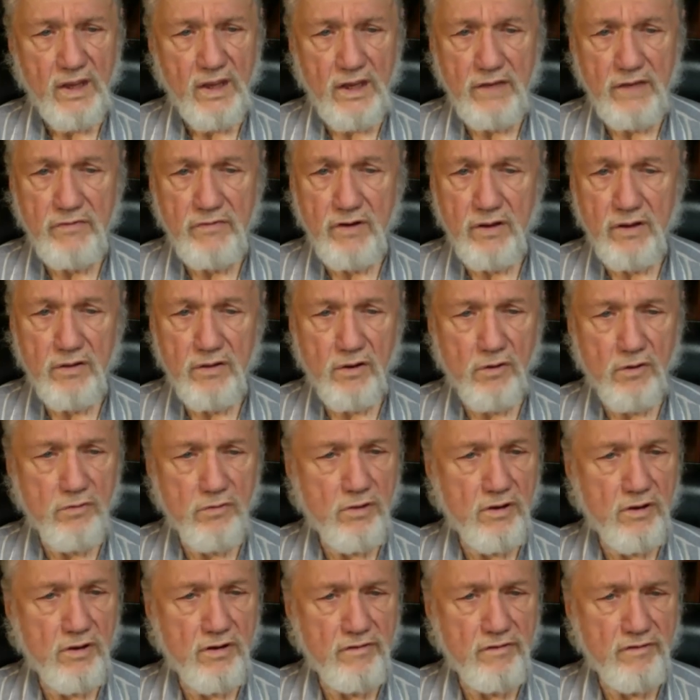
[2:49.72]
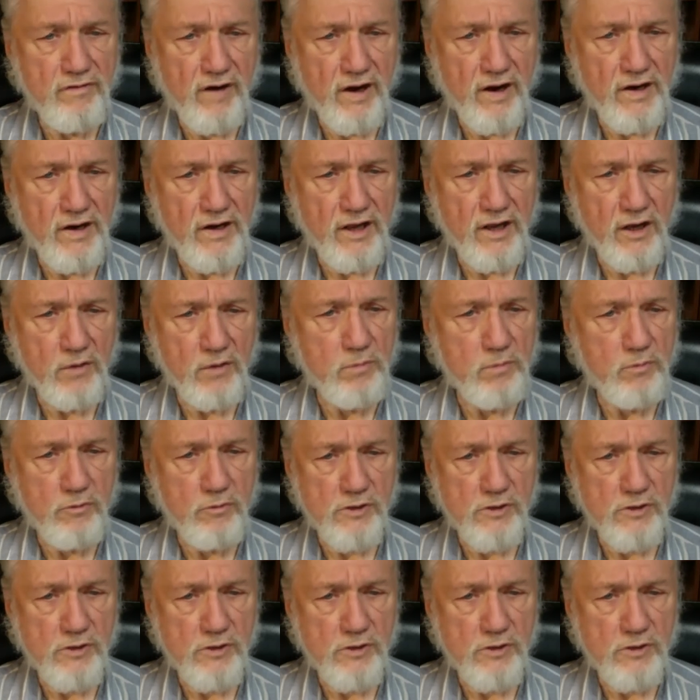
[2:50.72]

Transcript: even though the divine help